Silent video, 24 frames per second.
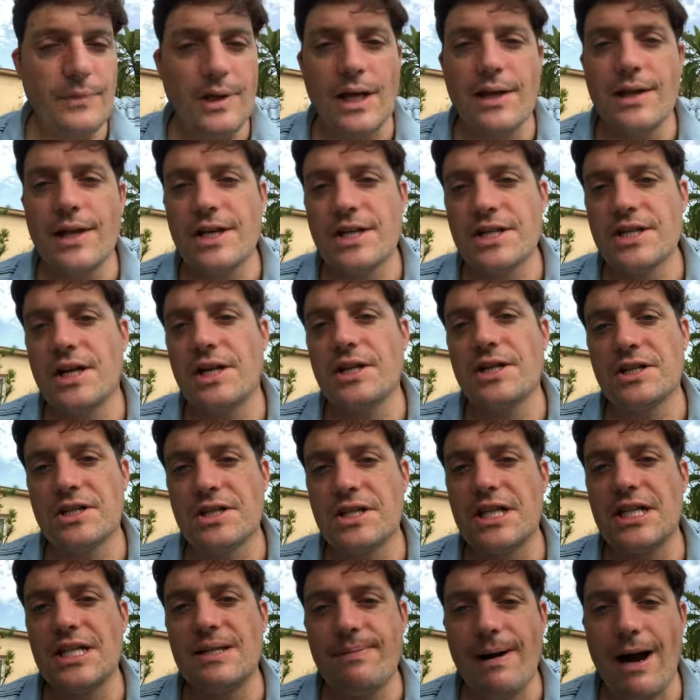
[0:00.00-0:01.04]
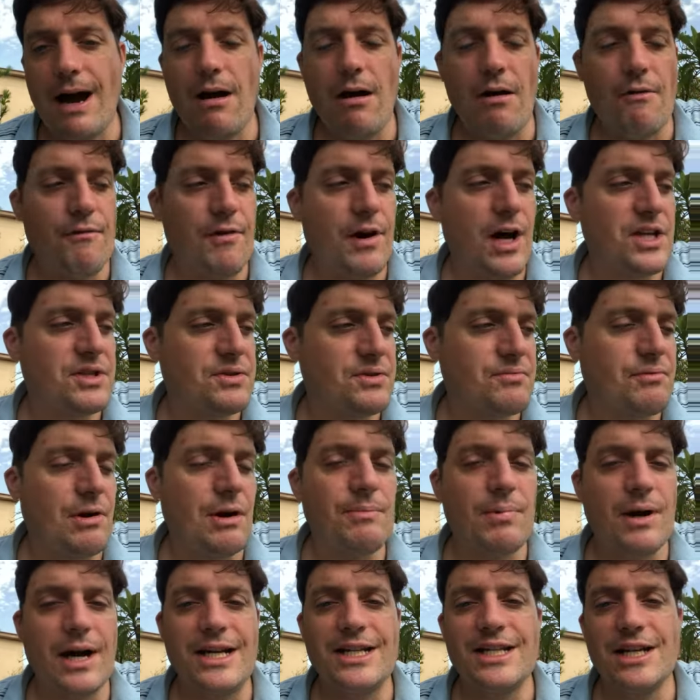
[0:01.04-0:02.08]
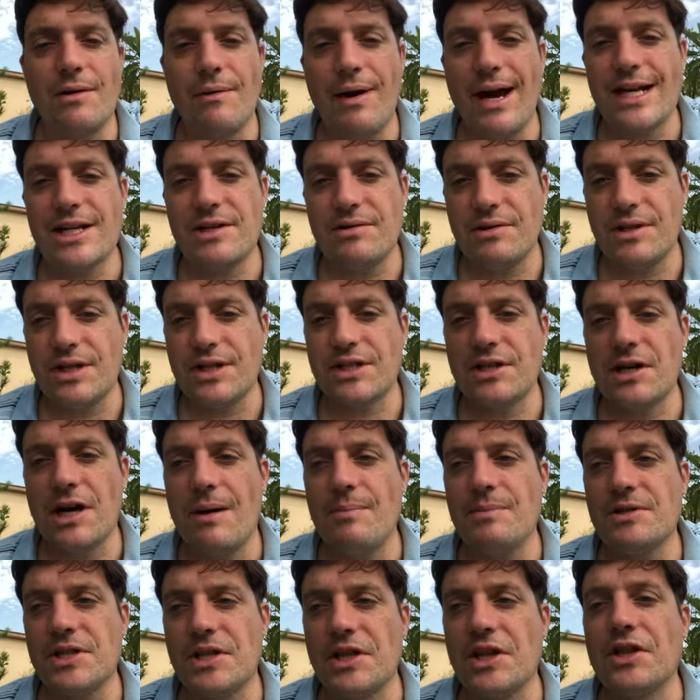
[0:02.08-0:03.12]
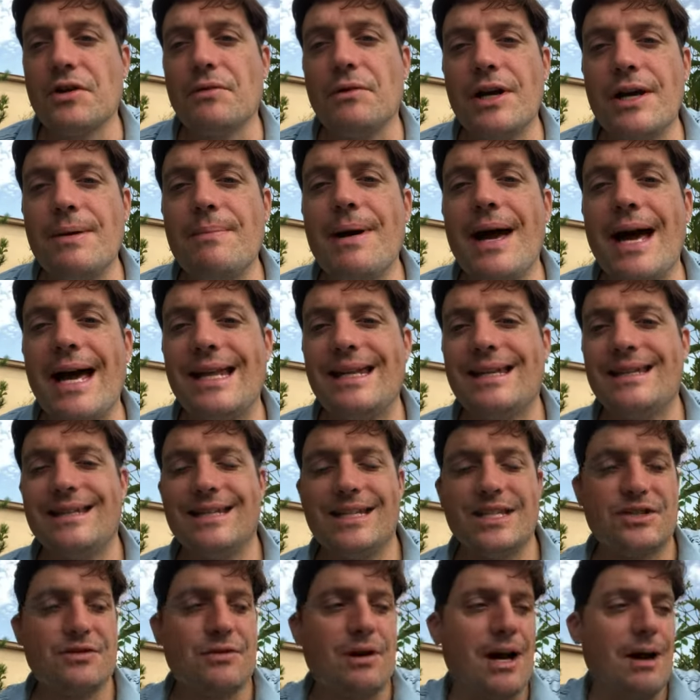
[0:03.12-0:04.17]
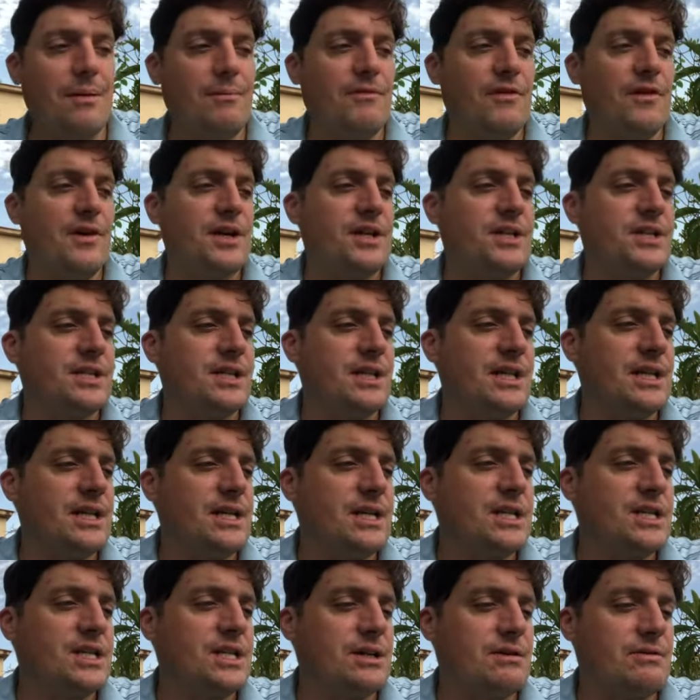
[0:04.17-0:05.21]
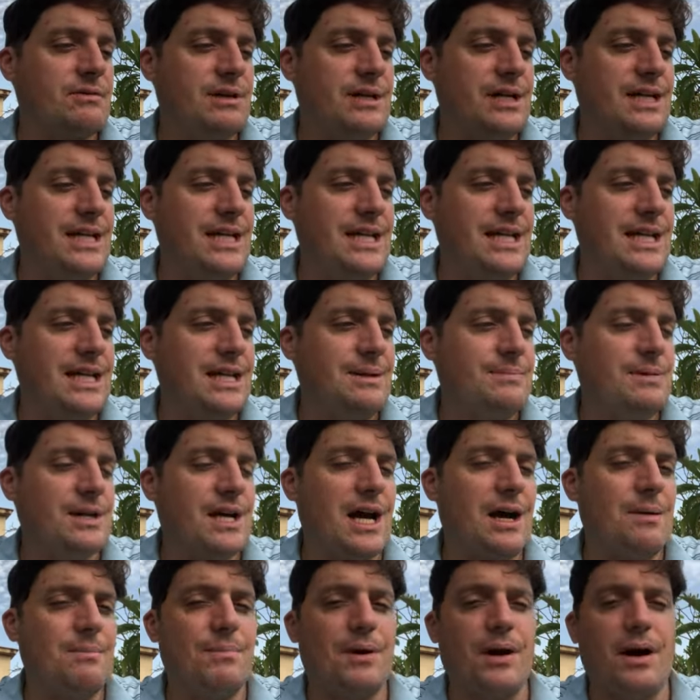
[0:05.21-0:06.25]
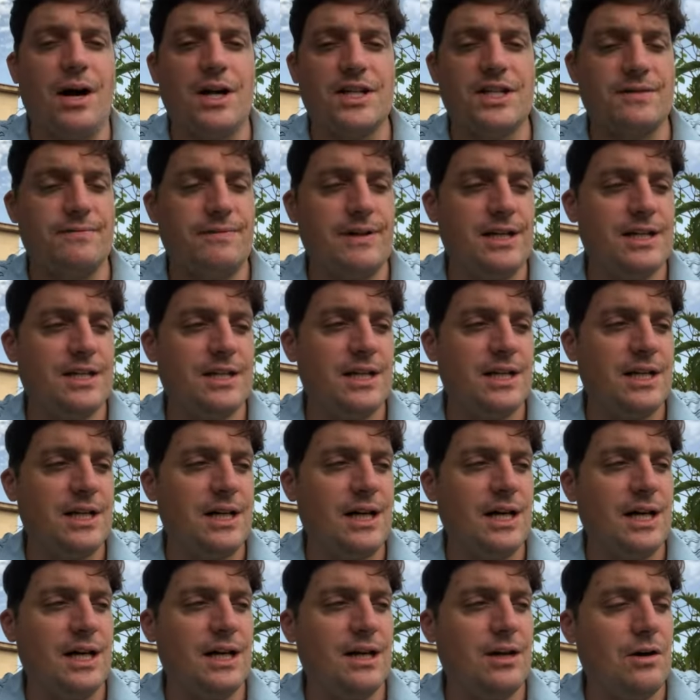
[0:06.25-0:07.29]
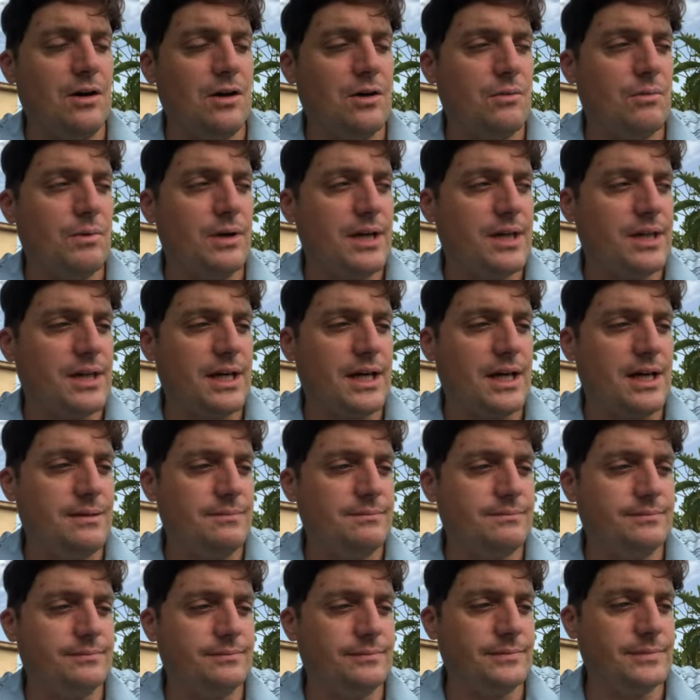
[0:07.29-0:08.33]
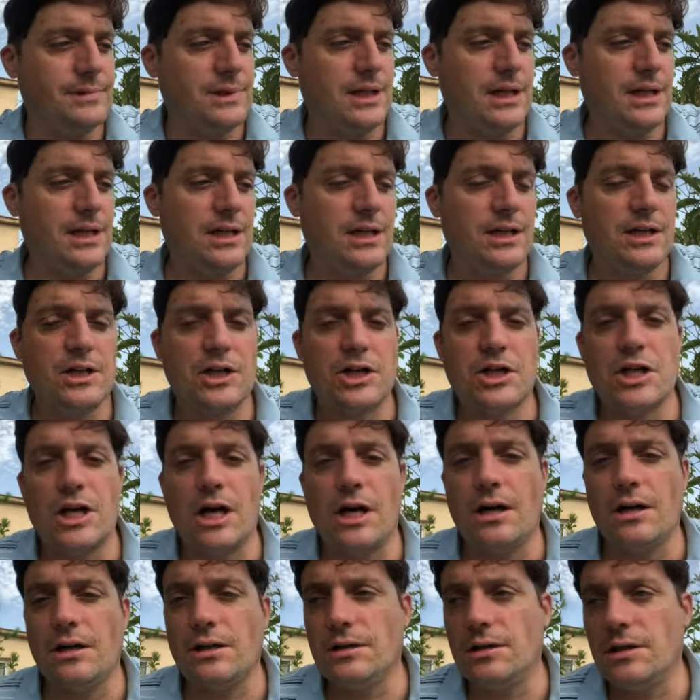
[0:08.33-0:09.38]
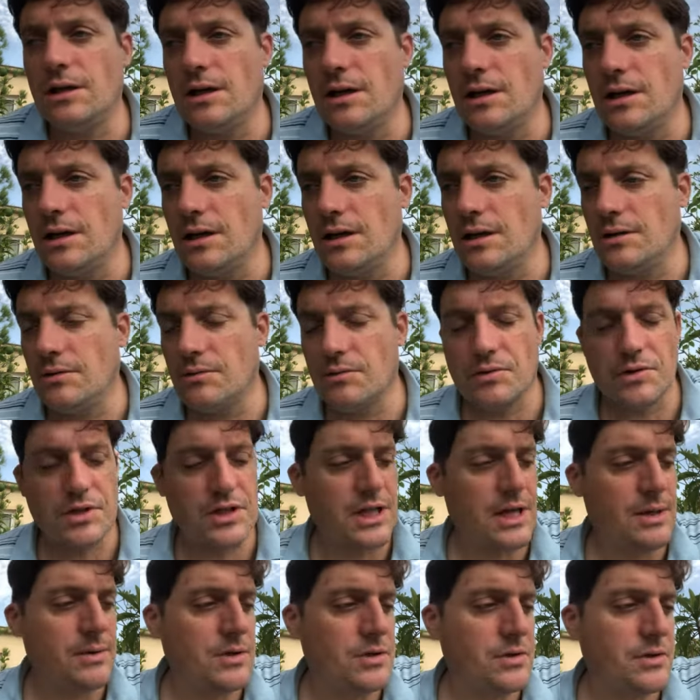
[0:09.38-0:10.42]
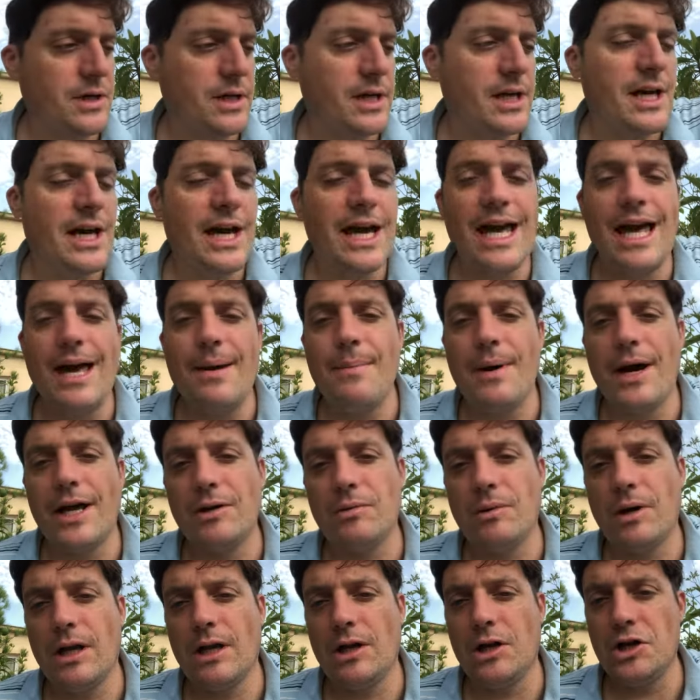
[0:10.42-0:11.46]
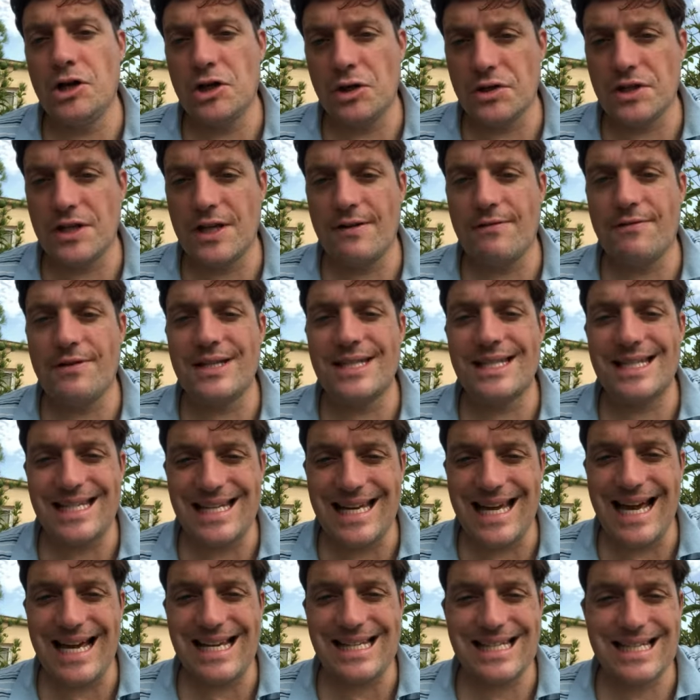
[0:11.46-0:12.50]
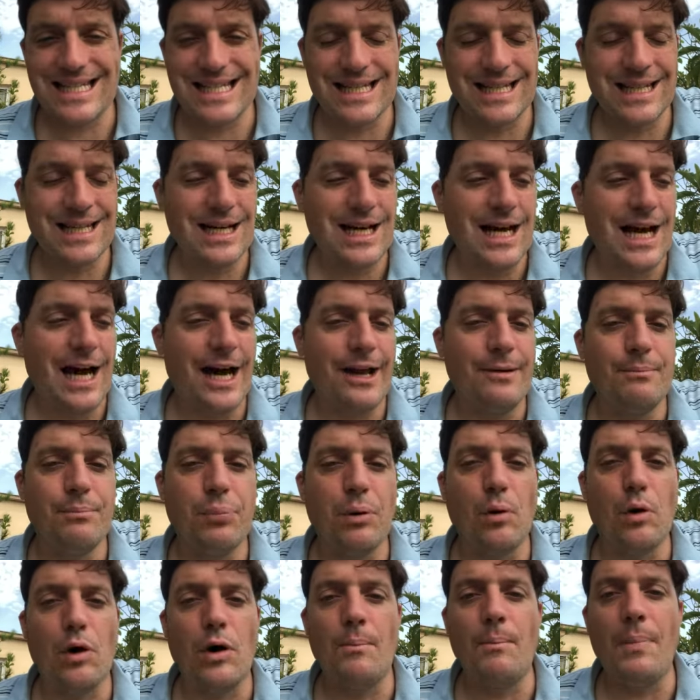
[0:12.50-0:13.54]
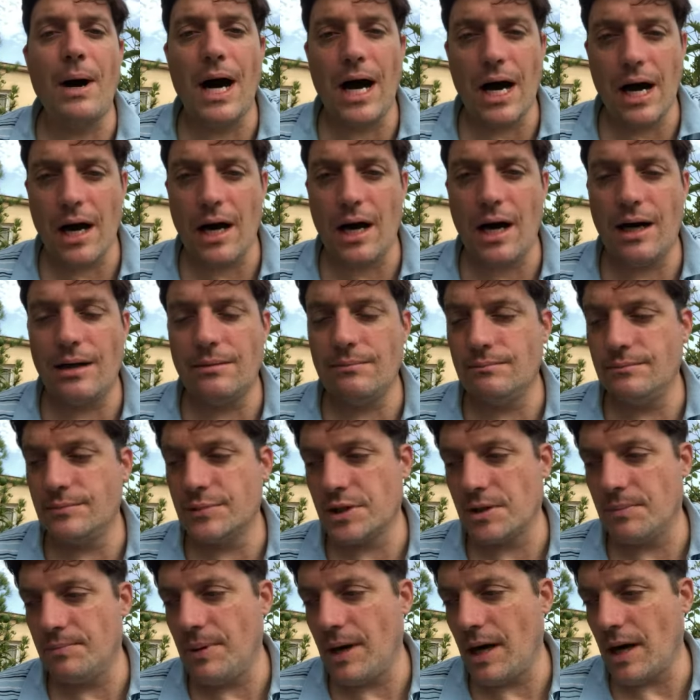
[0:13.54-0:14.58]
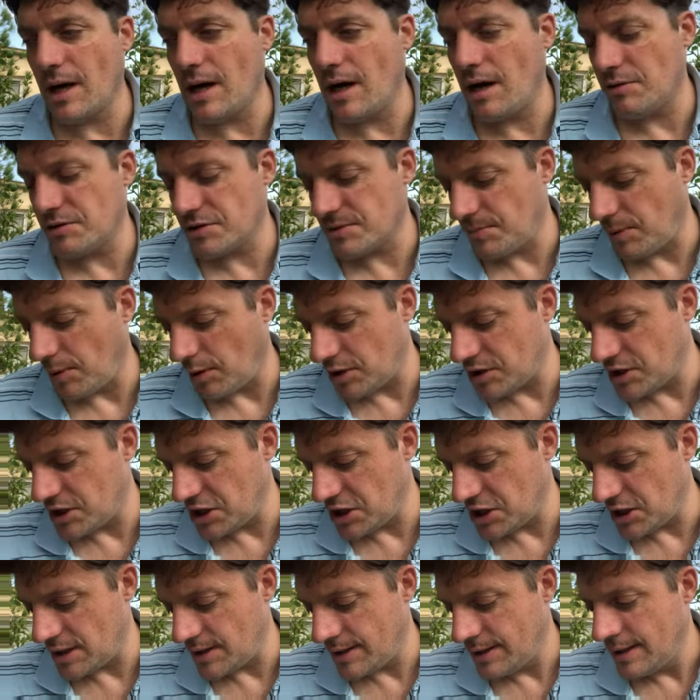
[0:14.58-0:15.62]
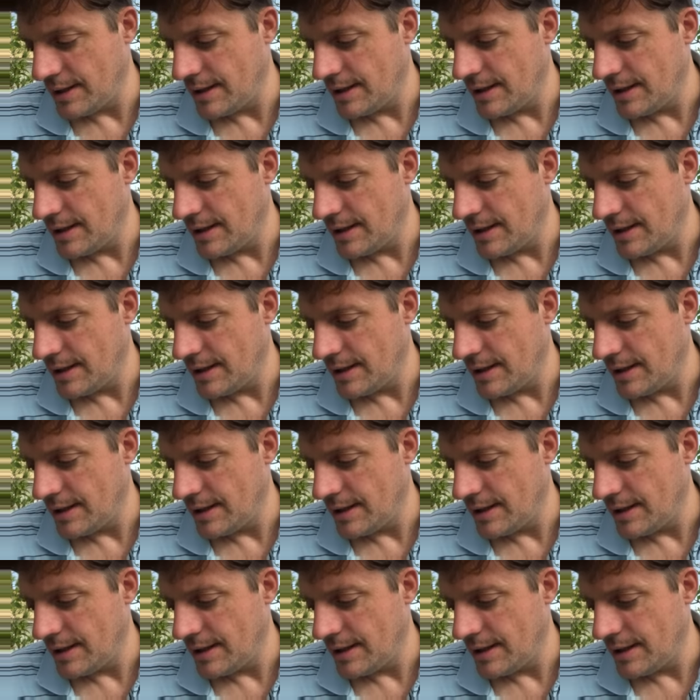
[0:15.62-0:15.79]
they decided to seize power. France was run by a director at the time. It's in three men, this triumvirate. So he'd become part of it, along with Emmanuel Joseph Sieyès and Paul Barras. So Barras was a politician.